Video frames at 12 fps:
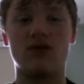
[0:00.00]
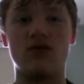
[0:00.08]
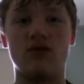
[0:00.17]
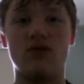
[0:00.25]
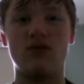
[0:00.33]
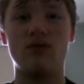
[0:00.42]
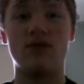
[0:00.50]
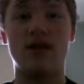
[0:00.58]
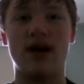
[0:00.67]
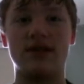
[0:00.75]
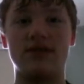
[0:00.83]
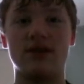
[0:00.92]
do
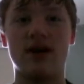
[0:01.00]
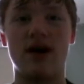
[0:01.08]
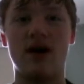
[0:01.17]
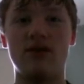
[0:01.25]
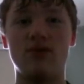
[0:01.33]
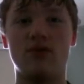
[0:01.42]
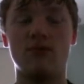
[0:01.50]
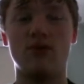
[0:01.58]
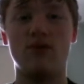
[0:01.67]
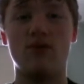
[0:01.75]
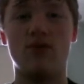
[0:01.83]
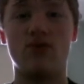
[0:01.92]
classic
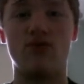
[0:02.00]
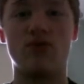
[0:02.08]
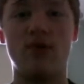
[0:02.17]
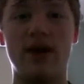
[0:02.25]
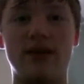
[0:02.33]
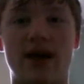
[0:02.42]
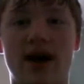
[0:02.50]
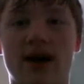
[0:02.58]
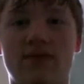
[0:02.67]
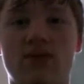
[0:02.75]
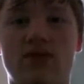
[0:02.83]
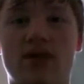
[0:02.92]
unnormal with 3
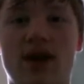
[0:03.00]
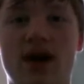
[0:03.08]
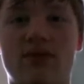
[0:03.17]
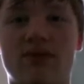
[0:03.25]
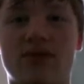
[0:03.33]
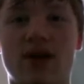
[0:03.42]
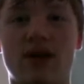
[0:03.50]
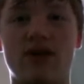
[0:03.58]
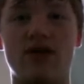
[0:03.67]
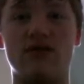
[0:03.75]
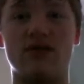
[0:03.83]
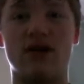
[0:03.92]
lives and without
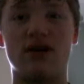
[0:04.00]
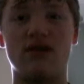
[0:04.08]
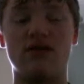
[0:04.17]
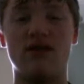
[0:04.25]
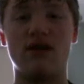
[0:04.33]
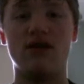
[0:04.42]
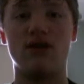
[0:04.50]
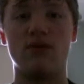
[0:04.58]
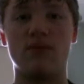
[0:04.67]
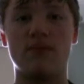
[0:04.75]
using a continue.